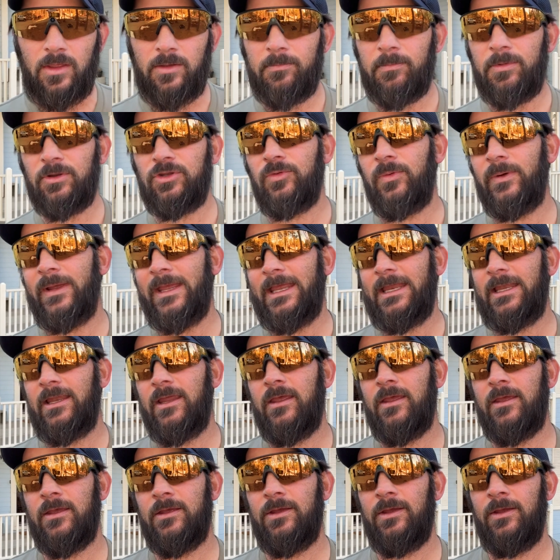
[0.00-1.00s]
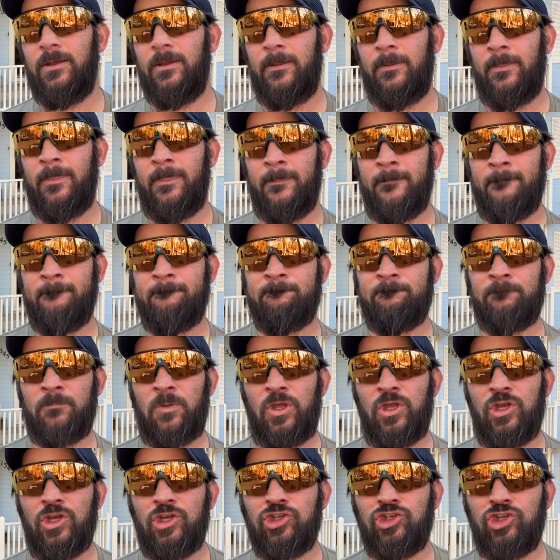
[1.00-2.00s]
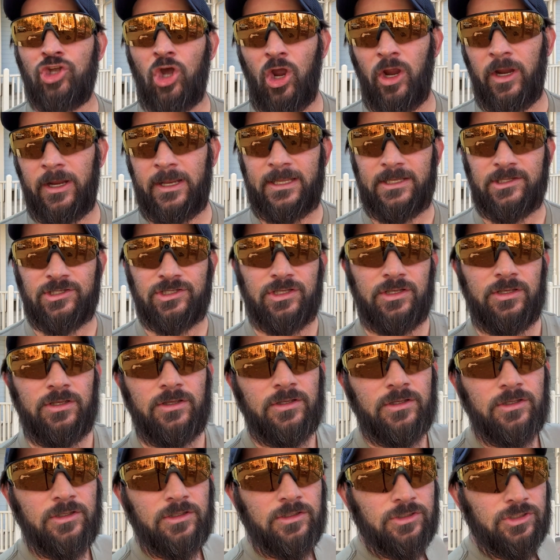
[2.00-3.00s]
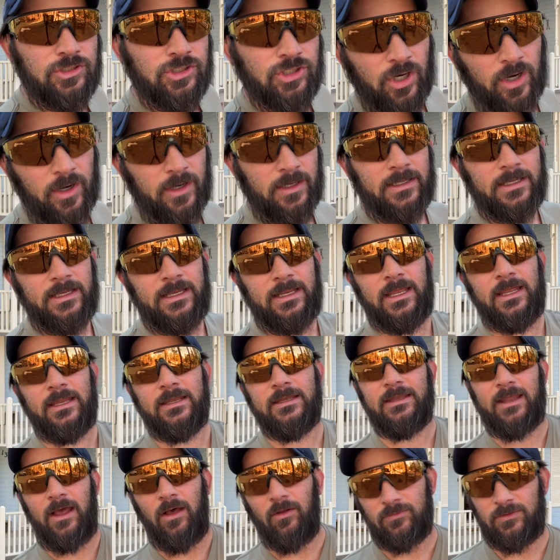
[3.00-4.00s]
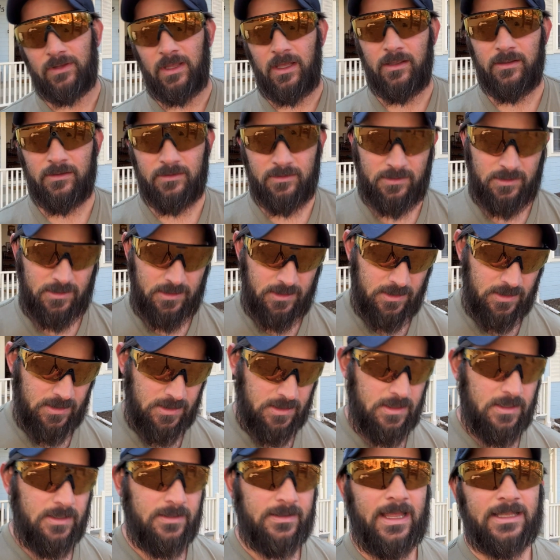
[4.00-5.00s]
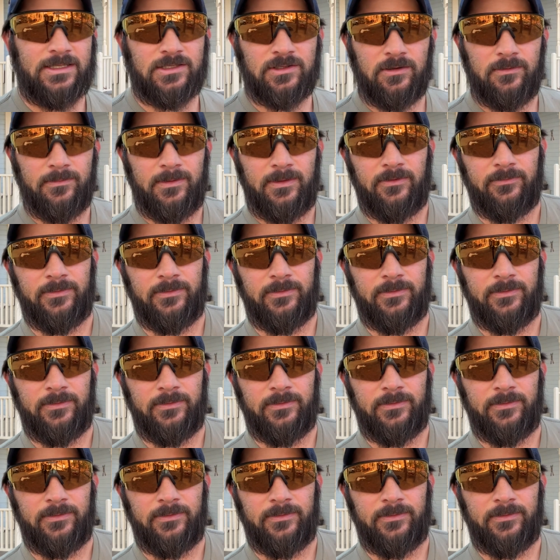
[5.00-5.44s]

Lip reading: between targets Charlie and Delta. That's going to be the